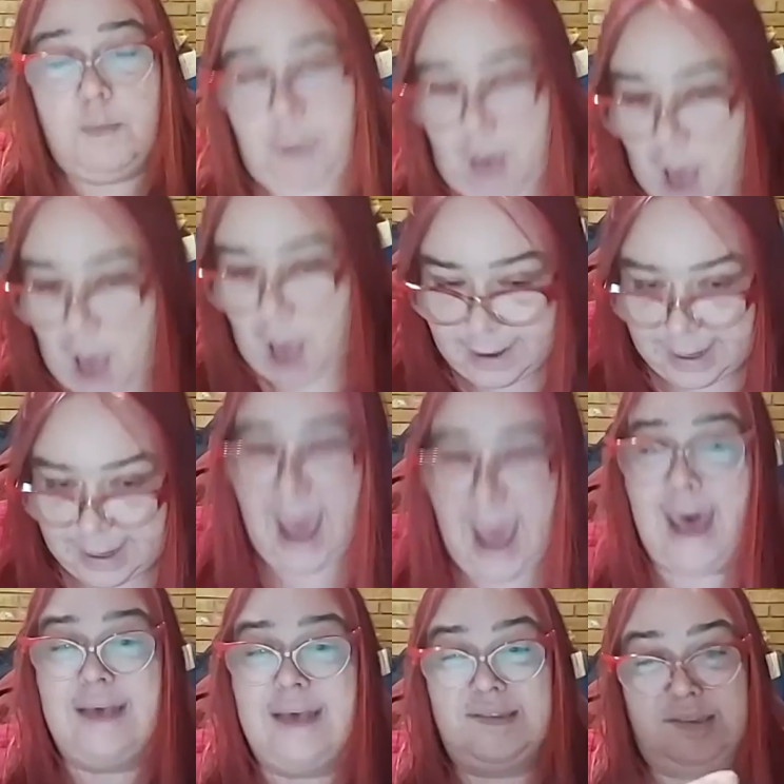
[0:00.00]

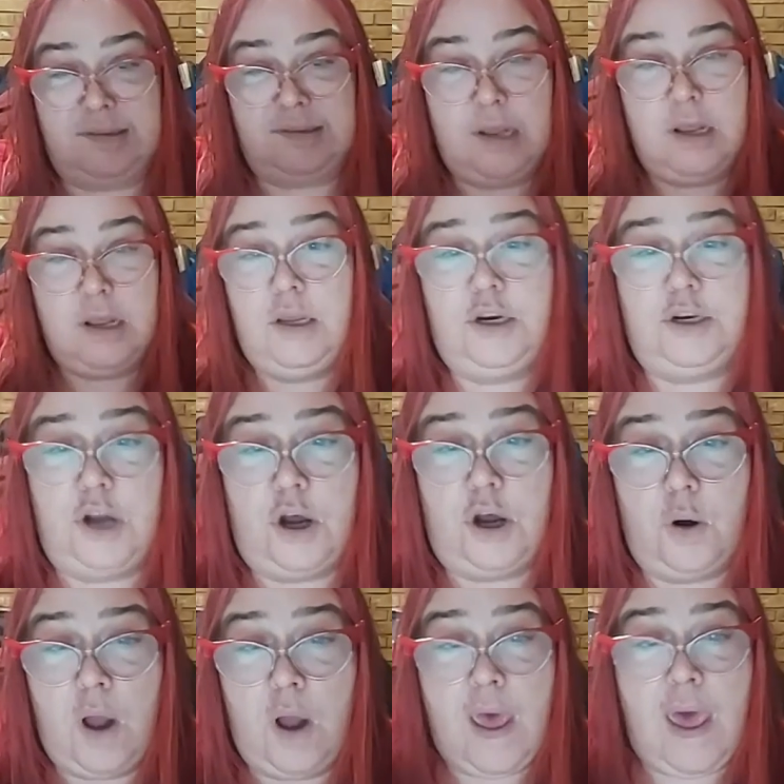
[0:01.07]
podcasts, you
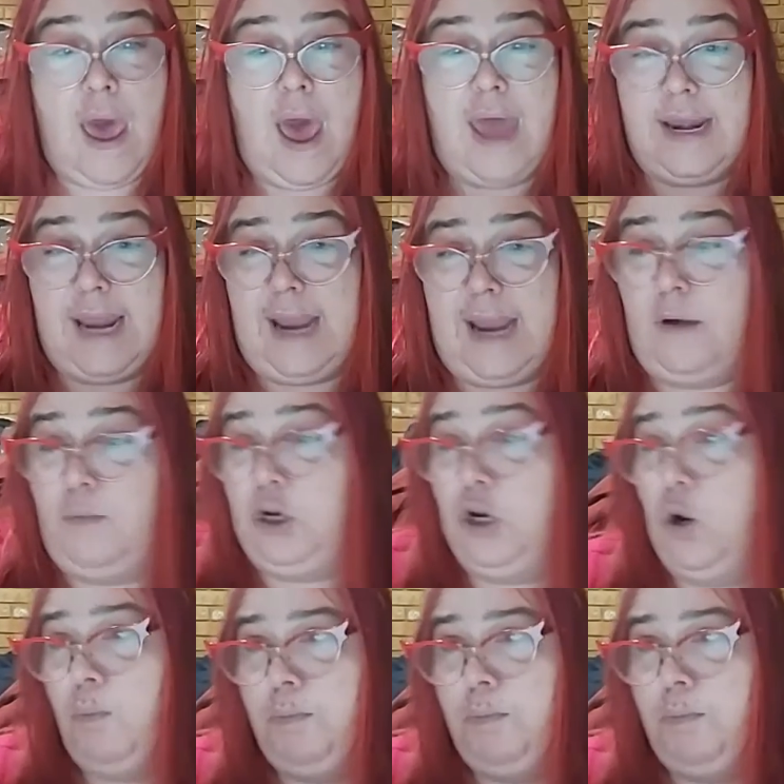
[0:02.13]
know, and, and you know,